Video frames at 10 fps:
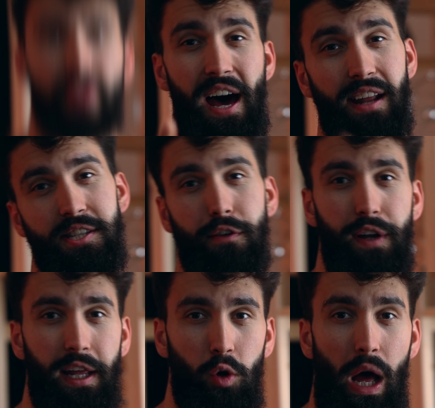That is the
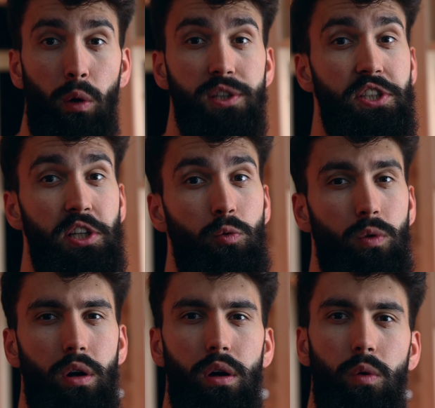video. I will see you.
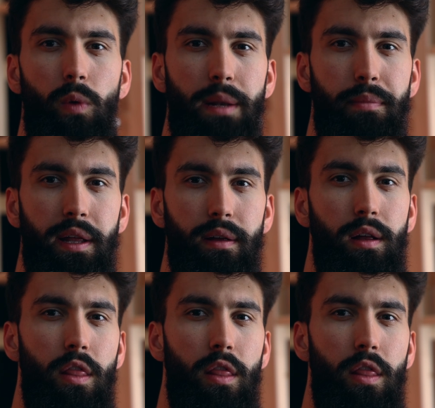Wait a minute.